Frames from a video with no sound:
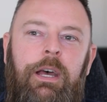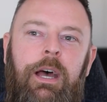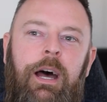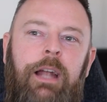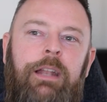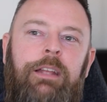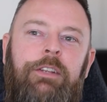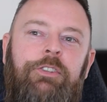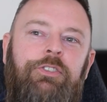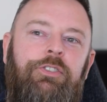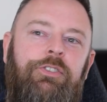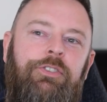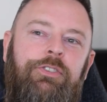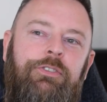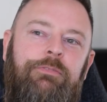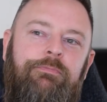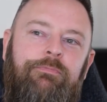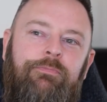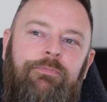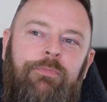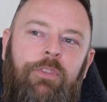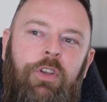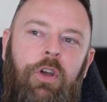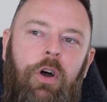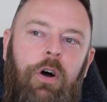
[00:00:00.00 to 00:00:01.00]
And it just
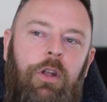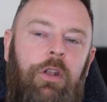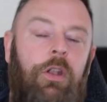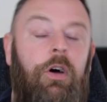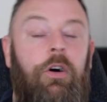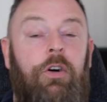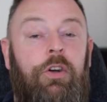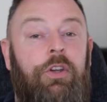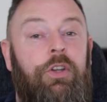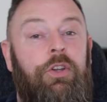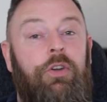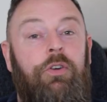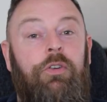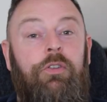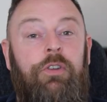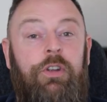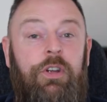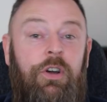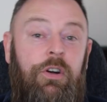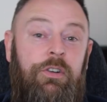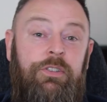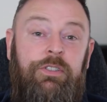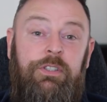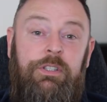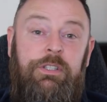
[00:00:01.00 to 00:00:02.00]
got a lot of
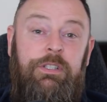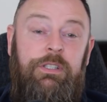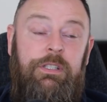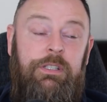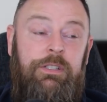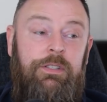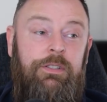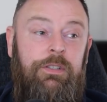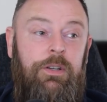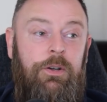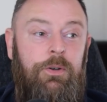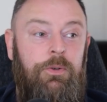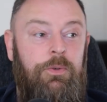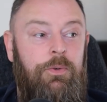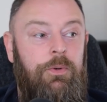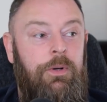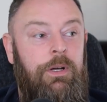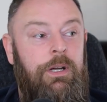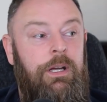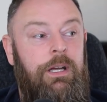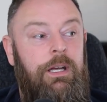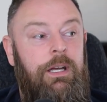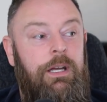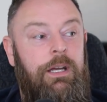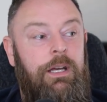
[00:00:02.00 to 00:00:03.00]
curiosity. So
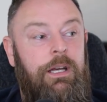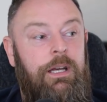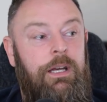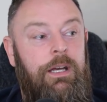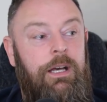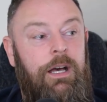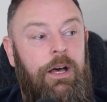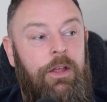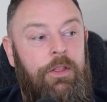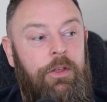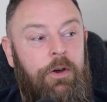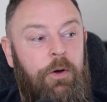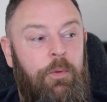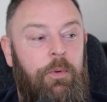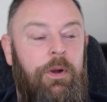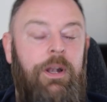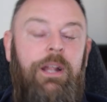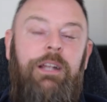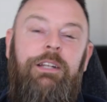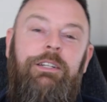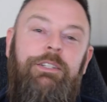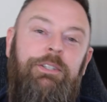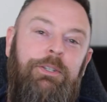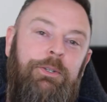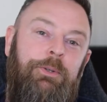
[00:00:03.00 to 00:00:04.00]
I thought what
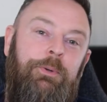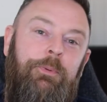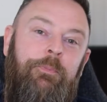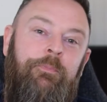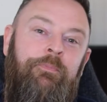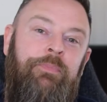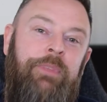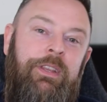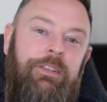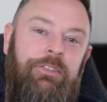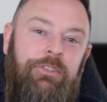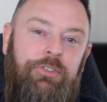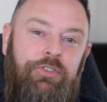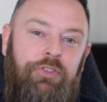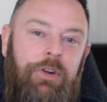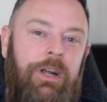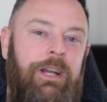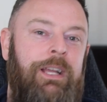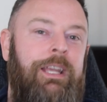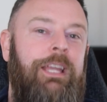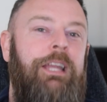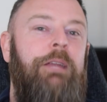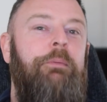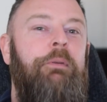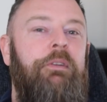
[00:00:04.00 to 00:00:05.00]
I'd do is I'll try
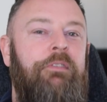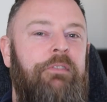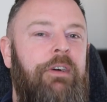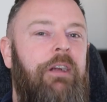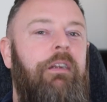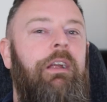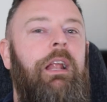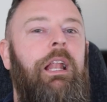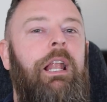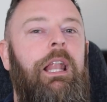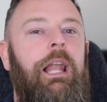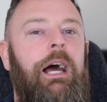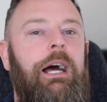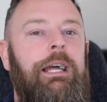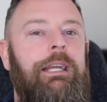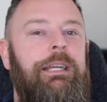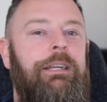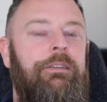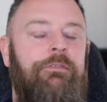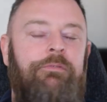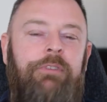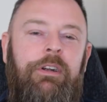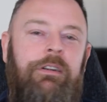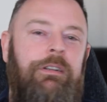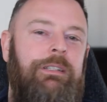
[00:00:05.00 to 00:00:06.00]
and keep it very
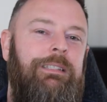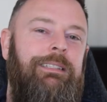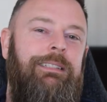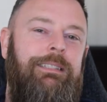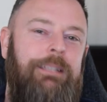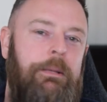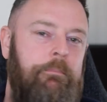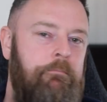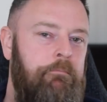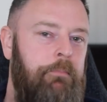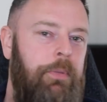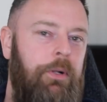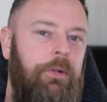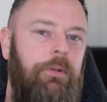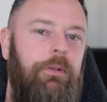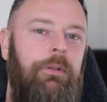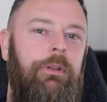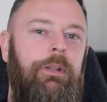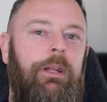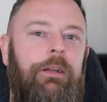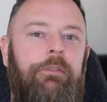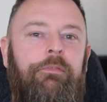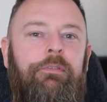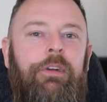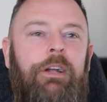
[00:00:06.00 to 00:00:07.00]
light and very
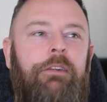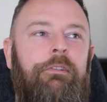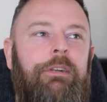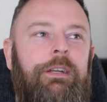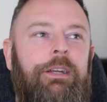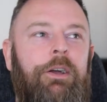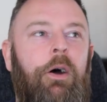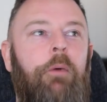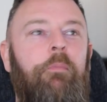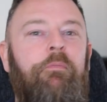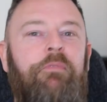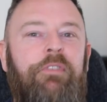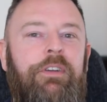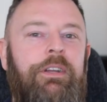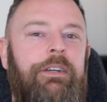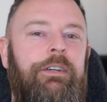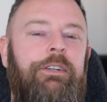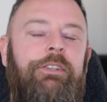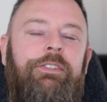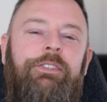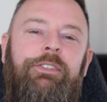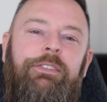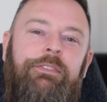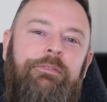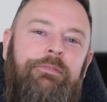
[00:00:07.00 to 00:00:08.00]
simple and very
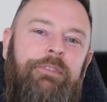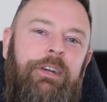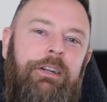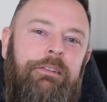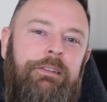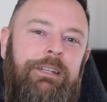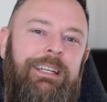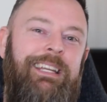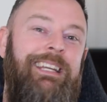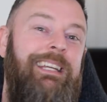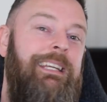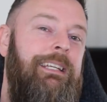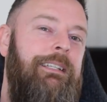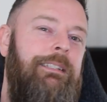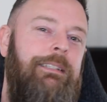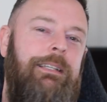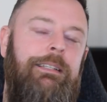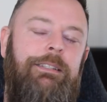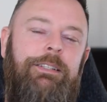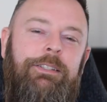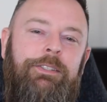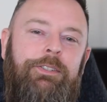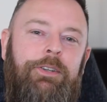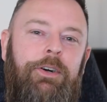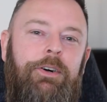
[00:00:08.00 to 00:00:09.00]
obvious and very easy
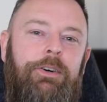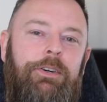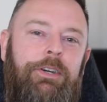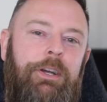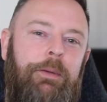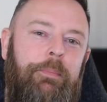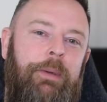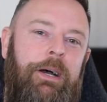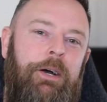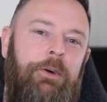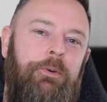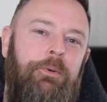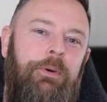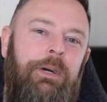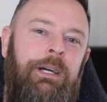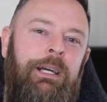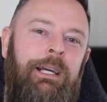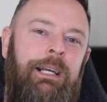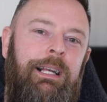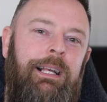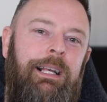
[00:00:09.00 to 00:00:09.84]
to talk about